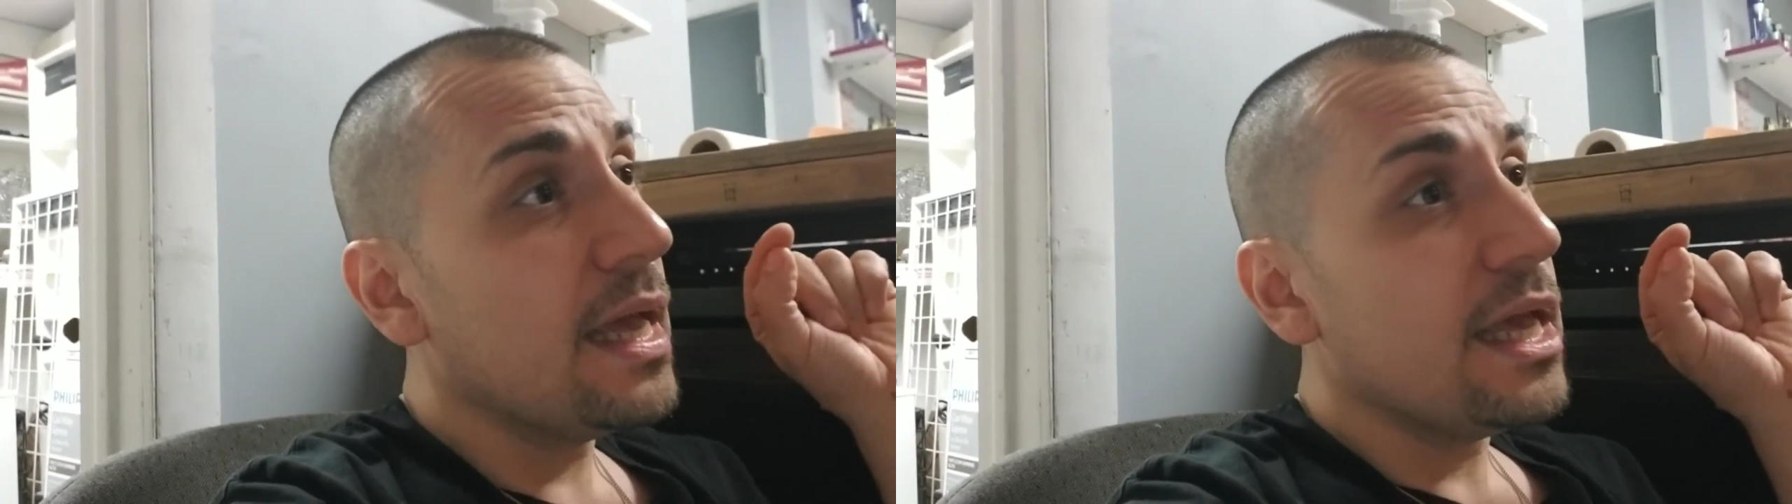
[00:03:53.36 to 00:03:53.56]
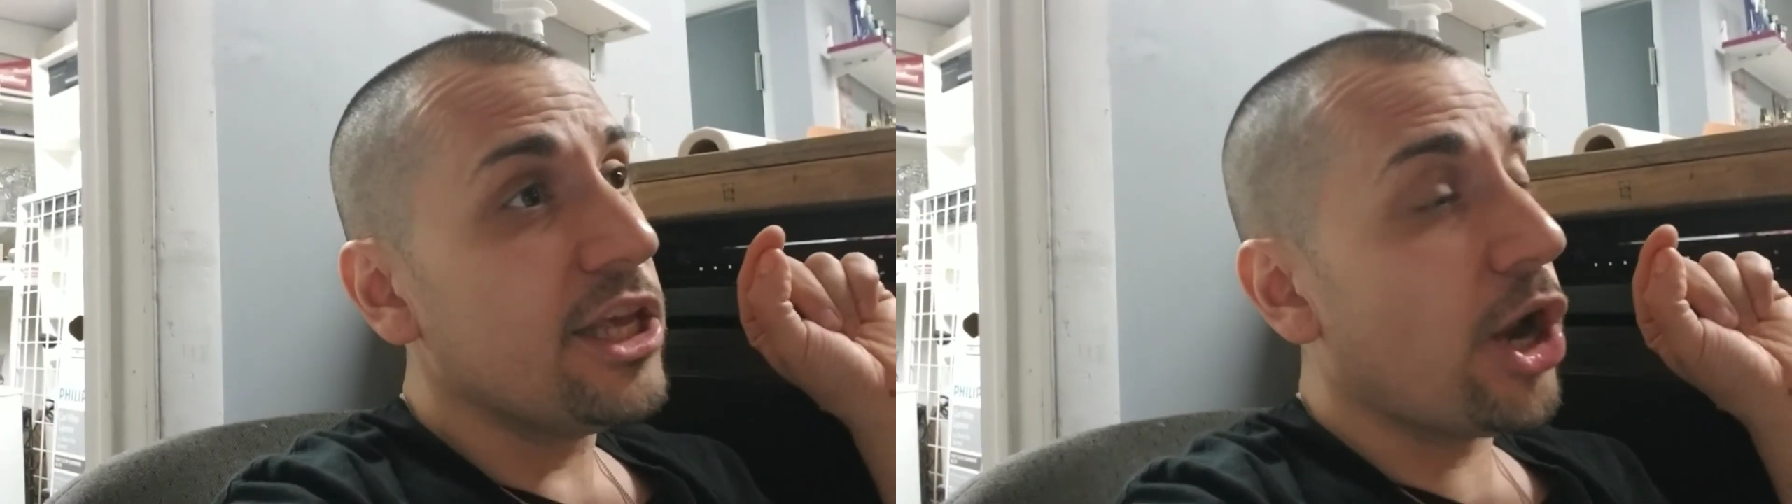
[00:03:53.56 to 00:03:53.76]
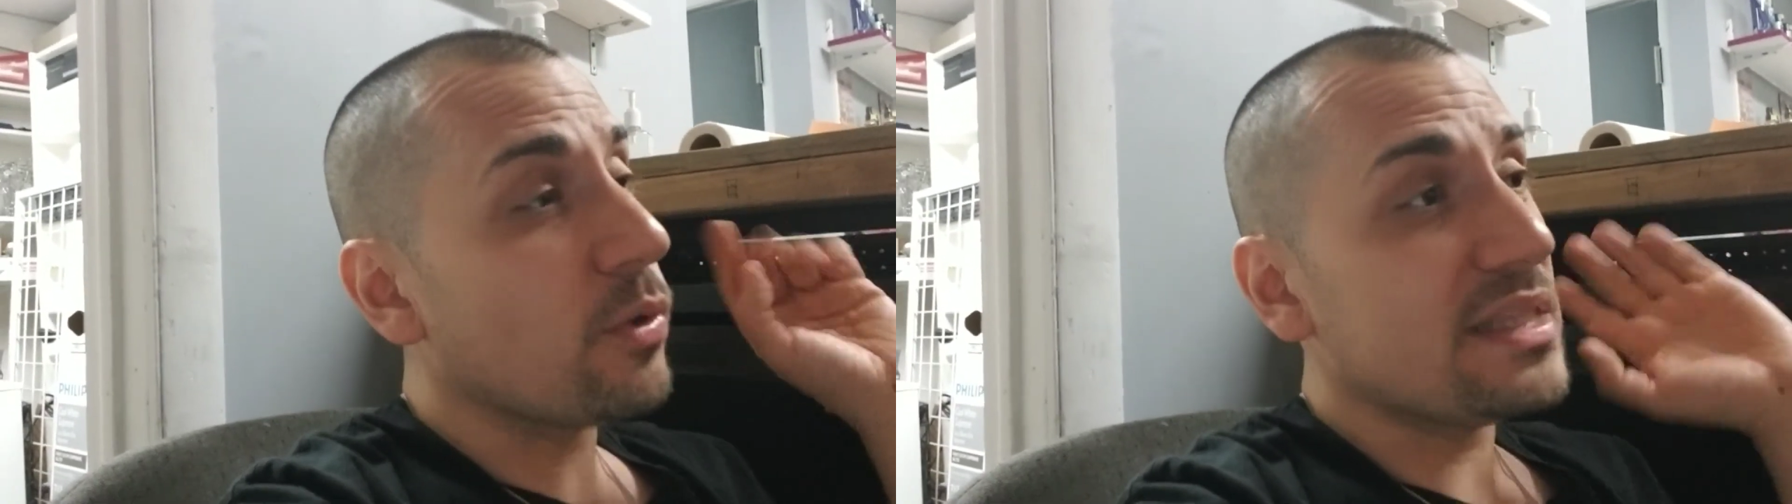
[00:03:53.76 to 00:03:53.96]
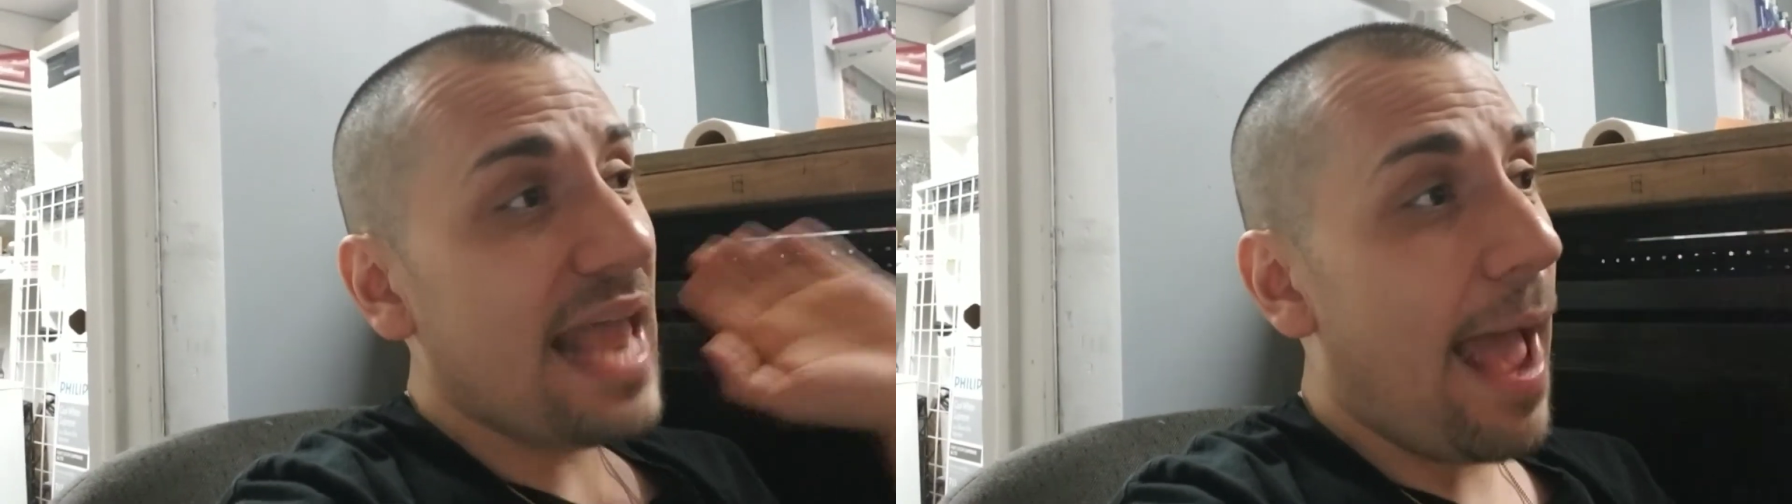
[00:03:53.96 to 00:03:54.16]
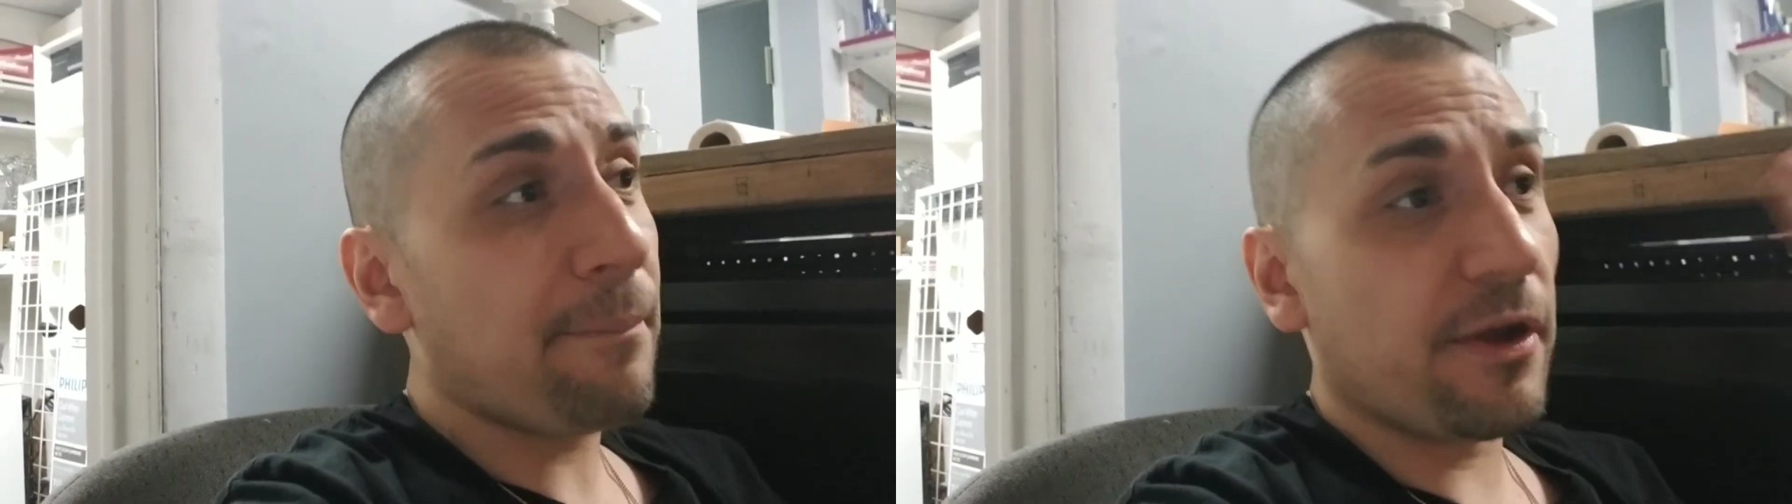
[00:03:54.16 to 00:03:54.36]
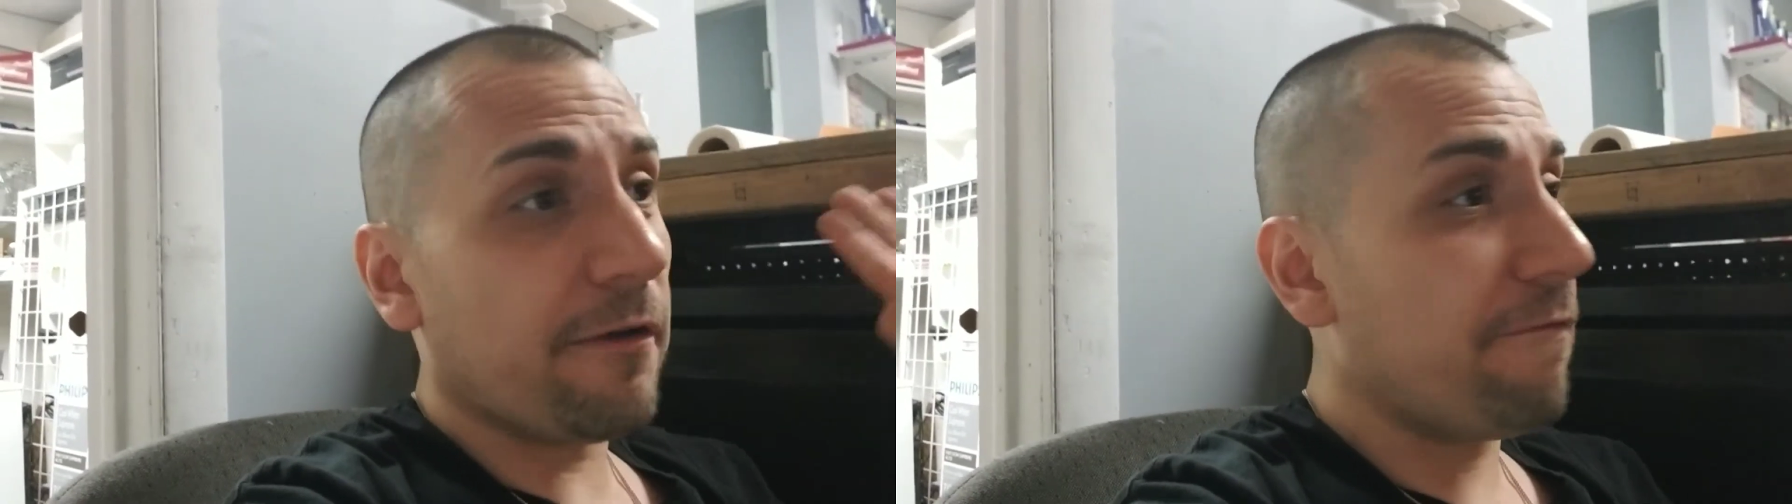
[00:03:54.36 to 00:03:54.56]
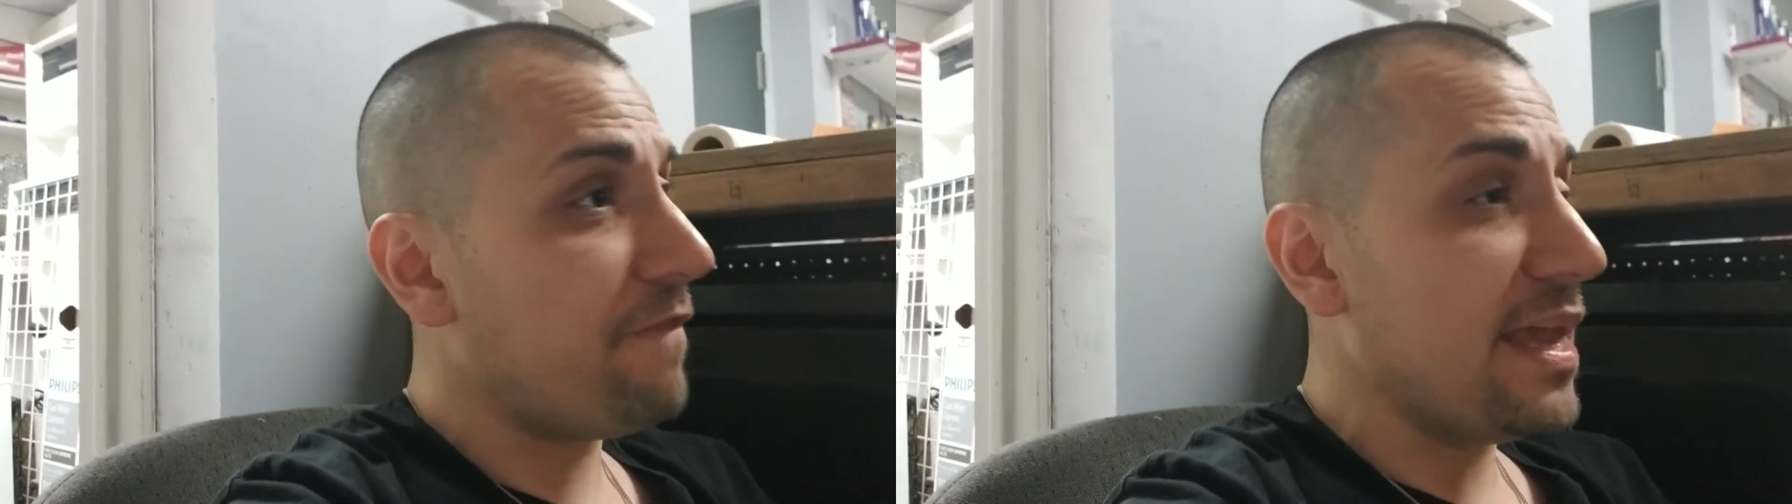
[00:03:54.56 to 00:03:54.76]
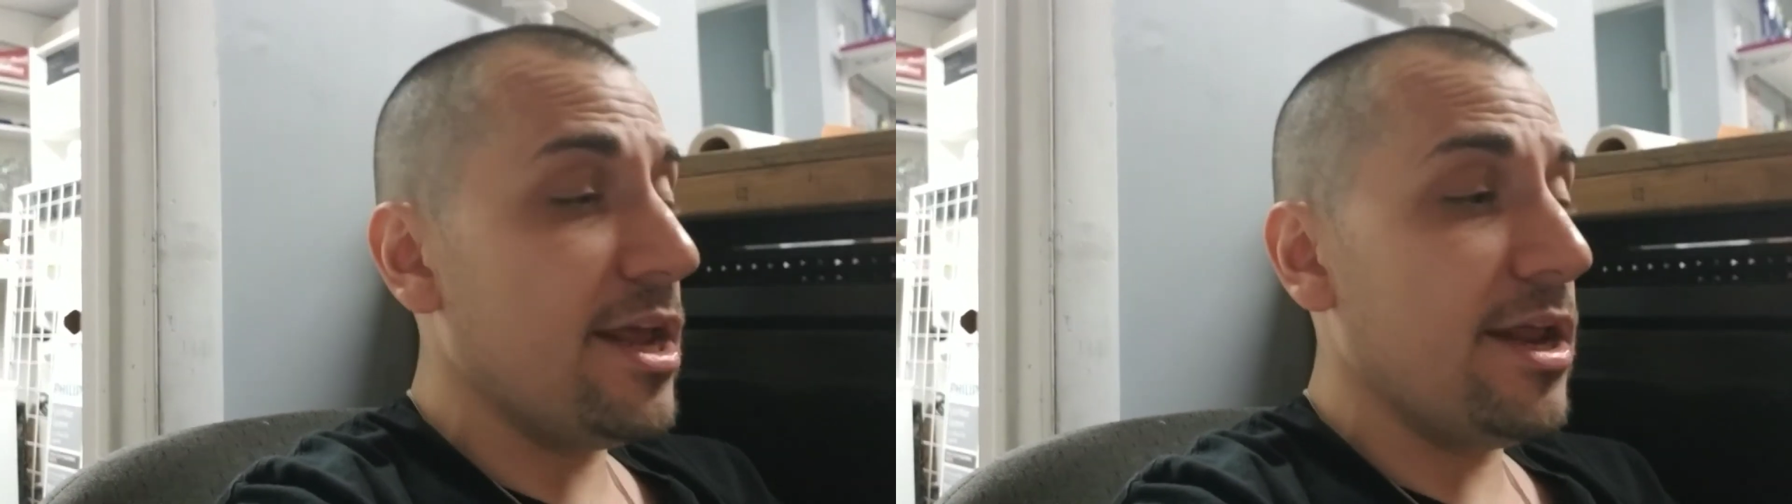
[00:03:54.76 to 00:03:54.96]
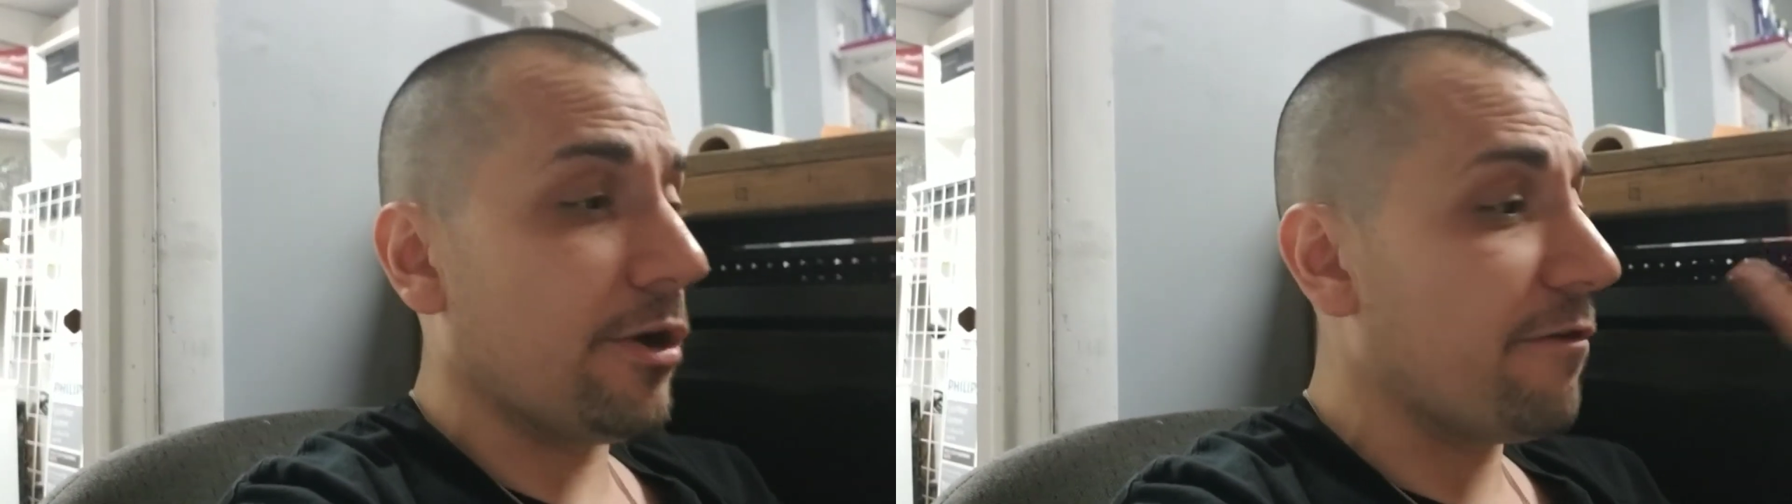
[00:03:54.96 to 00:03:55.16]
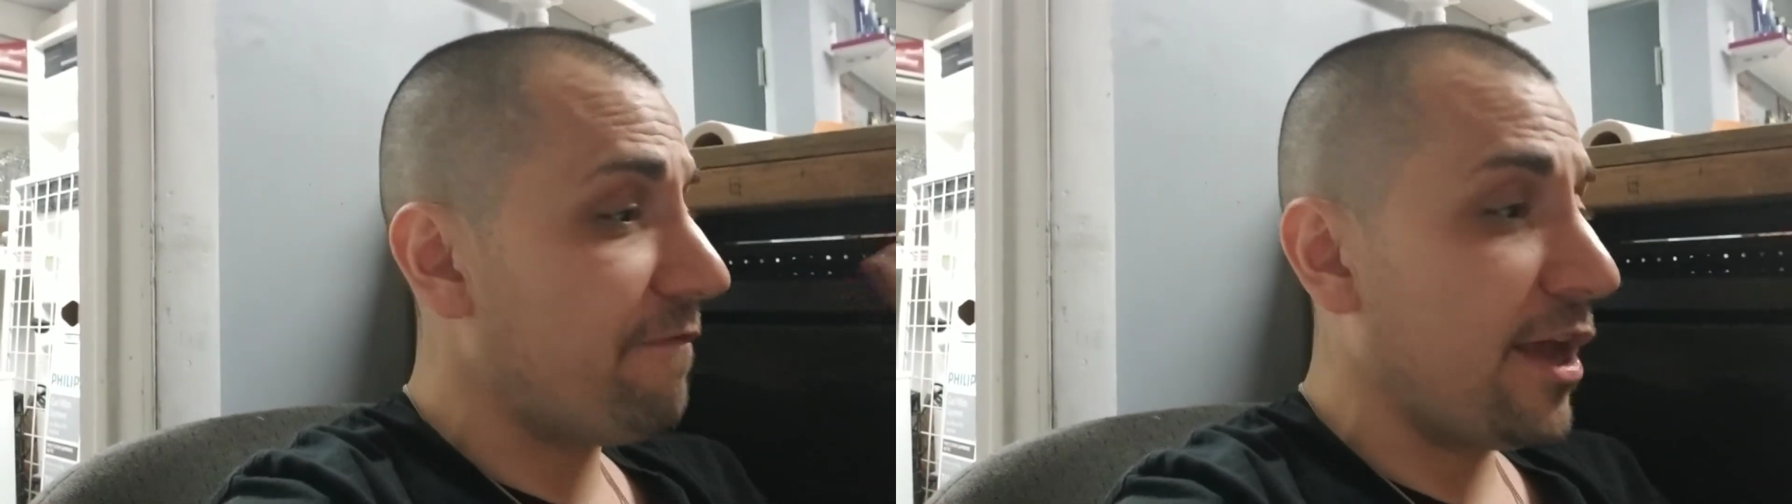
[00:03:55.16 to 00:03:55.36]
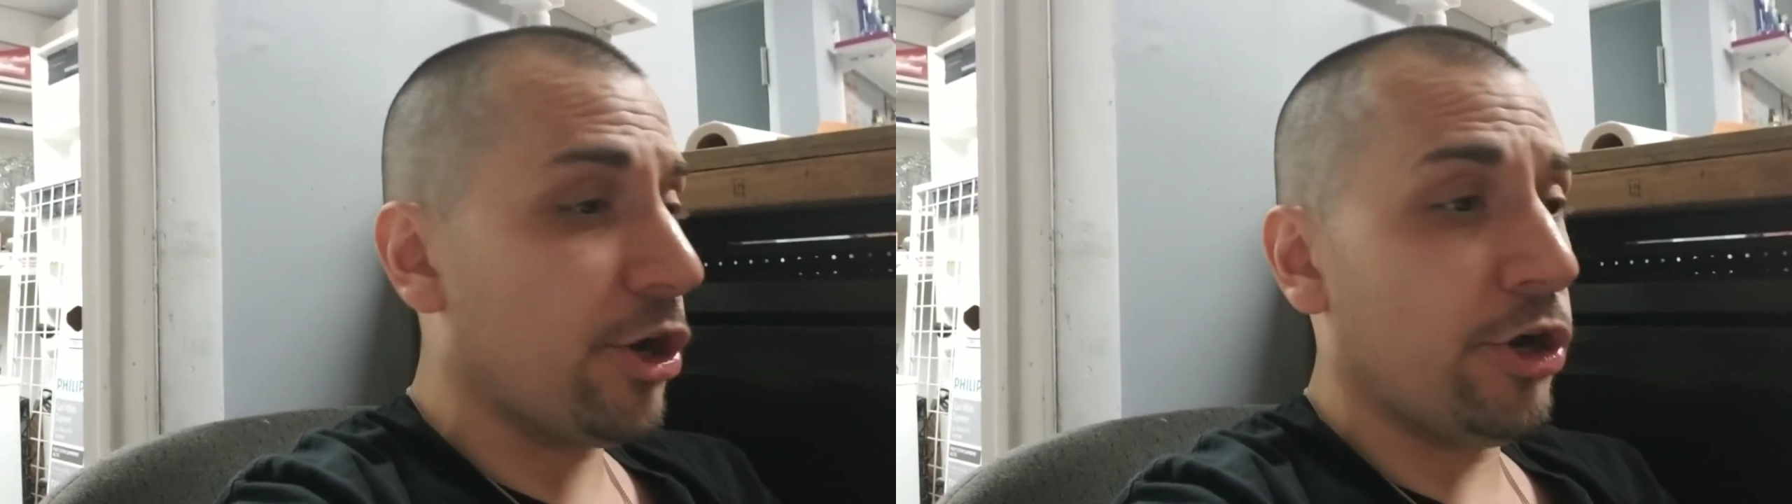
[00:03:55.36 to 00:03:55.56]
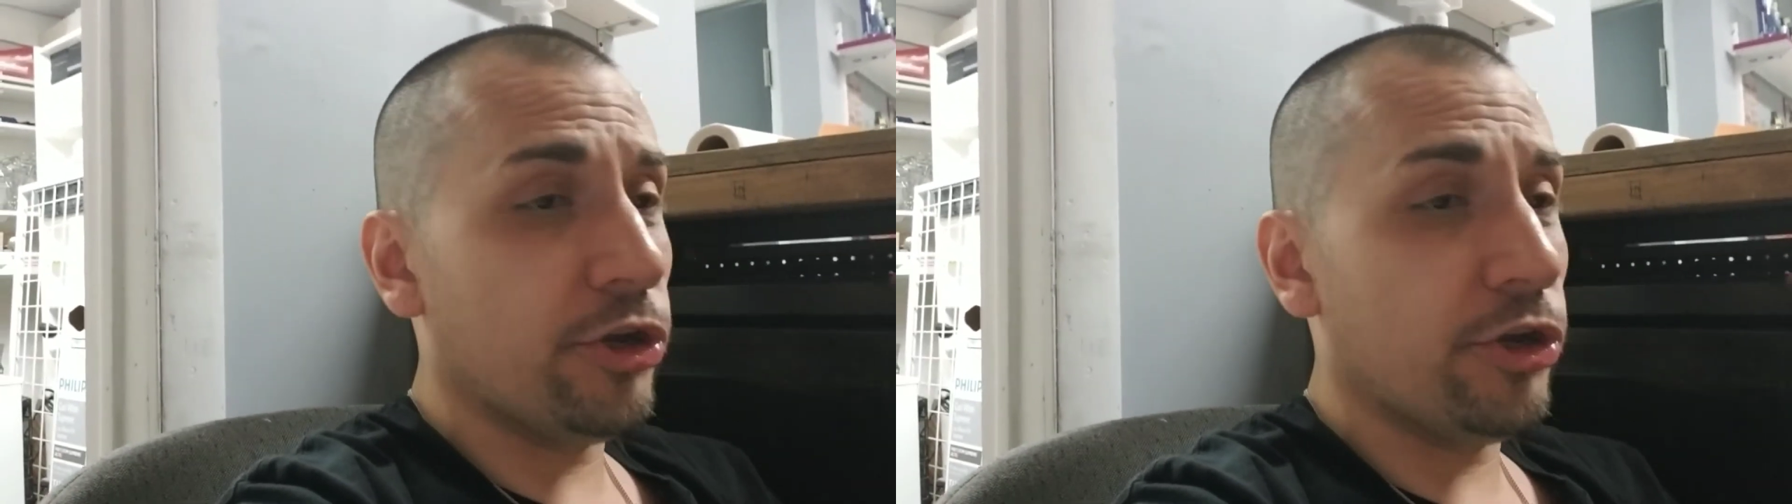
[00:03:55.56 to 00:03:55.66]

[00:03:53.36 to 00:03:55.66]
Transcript: you know, tap your feet or your finger or